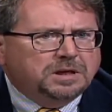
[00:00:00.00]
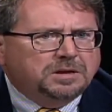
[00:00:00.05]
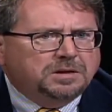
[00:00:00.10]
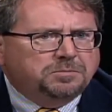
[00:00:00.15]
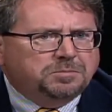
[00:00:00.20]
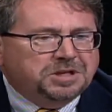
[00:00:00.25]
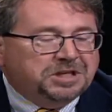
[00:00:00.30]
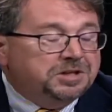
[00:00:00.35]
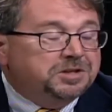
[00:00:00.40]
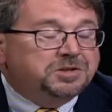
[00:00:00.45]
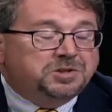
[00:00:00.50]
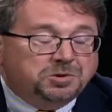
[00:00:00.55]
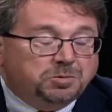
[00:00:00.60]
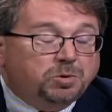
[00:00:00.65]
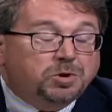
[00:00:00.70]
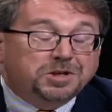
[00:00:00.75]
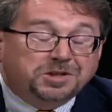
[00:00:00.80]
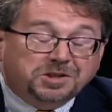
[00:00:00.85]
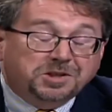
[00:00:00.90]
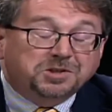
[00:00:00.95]
Because there
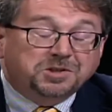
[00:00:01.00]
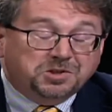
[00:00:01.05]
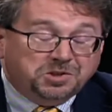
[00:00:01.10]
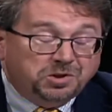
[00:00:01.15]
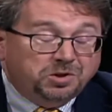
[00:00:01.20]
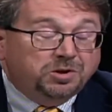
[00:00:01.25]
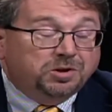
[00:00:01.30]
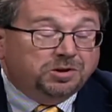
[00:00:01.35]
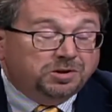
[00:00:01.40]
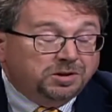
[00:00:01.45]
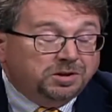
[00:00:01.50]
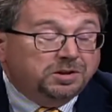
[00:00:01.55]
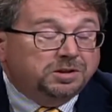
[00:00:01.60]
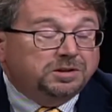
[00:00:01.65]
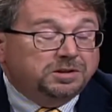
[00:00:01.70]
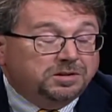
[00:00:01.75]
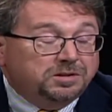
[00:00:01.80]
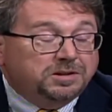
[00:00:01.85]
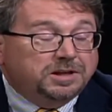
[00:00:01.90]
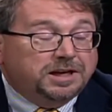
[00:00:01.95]
was concern
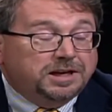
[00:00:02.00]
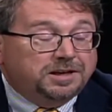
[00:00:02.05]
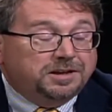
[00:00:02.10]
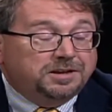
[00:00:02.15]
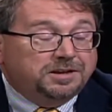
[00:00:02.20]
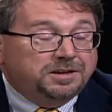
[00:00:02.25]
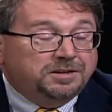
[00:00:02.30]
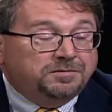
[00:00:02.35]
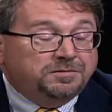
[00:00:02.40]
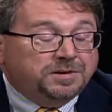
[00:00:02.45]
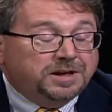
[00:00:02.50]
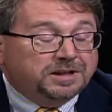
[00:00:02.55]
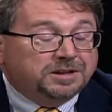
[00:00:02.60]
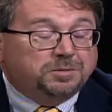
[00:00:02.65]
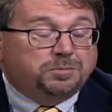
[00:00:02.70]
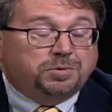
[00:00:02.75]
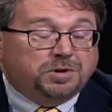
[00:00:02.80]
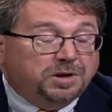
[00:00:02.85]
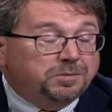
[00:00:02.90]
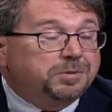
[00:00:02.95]
that, in fact,
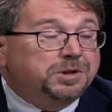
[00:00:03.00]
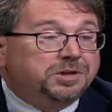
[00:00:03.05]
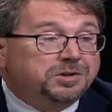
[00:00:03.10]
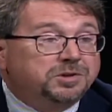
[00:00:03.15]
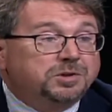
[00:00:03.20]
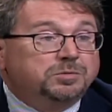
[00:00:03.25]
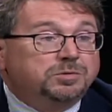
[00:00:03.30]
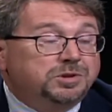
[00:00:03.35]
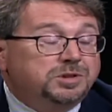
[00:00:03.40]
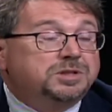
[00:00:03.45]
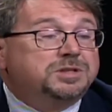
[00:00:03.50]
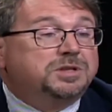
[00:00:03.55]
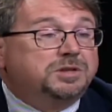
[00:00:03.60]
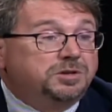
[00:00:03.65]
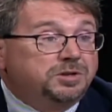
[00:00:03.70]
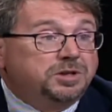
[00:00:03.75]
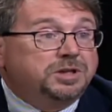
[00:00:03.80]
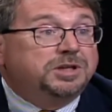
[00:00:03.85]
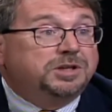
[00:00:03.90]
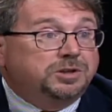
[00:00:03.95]
the Prime Minister would just
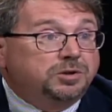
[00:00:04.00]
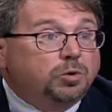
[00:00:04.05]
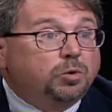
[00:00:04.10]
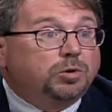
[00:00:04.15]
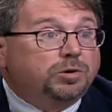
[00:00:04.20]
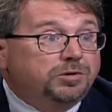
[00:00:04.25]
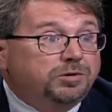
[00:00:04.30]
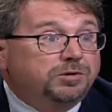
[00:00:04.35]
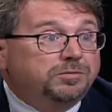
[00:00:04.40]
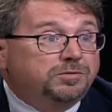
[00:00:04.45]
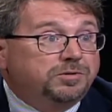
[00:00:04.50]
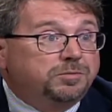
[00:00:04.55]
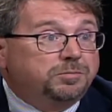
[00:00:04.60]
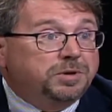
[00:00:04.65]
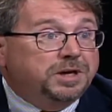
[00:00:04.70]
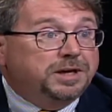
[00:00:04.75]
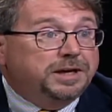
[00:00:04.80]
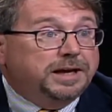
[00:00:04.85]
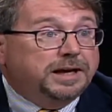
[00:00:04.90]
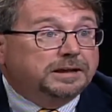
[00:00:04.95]
ignore the
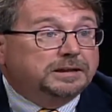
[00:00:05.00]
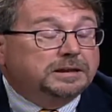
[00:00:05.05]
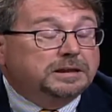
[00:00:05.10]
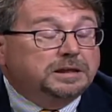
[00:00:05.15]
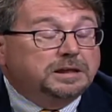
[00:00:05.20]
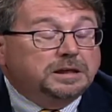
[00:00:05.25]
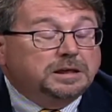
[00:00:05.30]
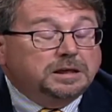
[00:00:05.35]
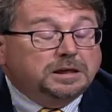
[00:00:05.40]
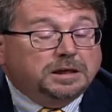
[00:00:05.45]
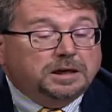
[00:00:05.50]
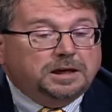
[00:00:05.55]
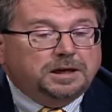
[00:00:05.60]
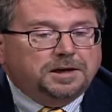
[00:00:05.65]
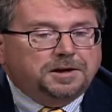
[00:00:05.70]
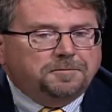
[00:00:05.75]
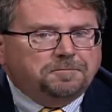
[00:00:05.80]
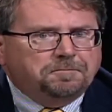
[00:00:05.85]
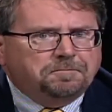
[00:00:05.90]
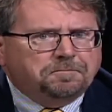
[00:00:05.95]
Ben Act.
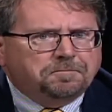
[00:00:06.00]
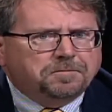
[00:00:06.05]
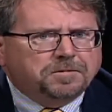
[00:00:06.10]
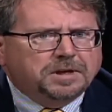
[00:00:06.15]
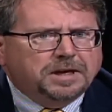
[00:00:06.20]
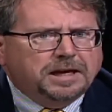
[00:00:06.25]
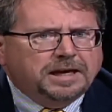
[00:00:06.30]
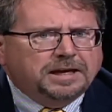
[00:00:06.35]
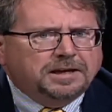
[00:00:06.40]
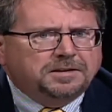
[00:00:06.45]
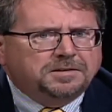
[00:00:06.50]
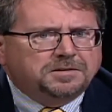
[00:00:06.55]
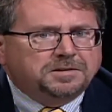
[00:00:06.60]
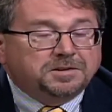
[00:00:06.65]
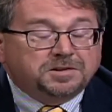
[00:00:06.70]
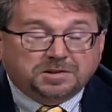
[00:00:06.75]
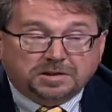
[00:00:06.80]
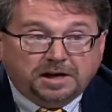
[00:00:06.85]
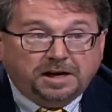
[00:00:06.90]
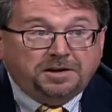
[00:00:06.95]
And
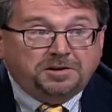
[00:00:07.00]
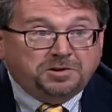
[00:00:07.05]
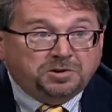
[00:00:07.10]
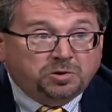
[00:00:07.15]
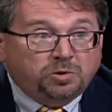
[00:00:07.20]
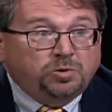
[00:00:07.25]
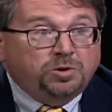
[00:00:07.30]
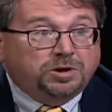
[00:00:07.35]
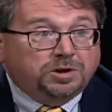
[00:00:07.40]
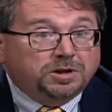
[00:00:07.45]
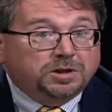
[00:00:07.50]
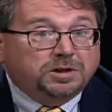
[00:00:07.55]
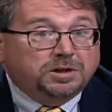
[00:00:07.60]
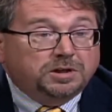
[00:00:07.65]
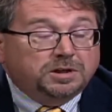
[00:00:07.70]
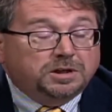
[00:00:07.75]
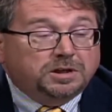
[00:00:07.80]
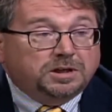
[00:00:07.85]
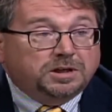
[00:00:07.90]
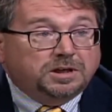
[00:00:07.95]
the Scottish court,
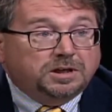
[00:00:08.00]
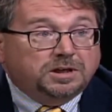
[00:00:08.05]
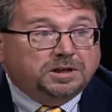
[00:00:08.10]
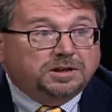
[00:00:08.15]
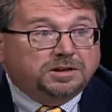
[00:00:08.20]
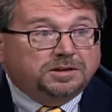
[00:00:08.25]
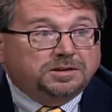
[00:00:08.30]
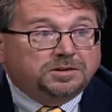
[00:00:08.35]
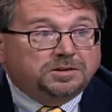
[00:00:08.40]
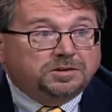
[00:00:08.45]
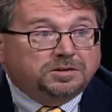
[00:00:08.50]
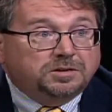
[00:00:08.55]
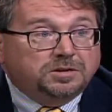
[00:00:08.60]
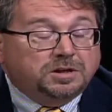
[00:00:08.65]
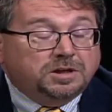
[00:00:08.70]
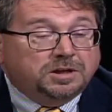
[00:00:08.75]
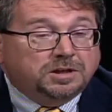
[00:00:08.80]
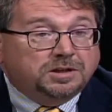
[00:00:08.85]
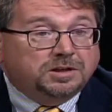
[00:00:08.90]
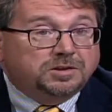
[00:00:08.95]

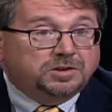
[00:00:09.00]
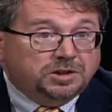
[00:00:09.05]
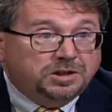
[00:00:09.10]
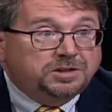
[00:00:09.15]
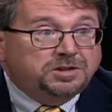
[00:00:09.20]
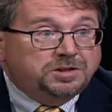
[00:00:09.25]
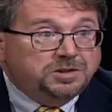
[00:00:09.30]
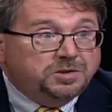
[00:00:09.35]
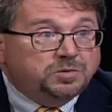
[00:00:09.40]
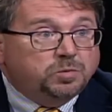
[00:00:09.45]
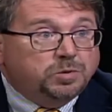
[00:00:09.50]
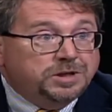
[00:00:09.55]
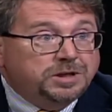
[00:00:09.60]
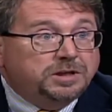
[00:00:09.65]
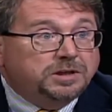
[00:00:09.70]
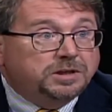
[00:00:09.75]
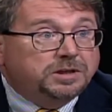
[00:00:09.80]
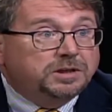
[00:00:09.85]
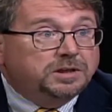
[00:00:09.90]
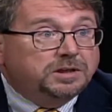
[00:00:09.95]
just this week,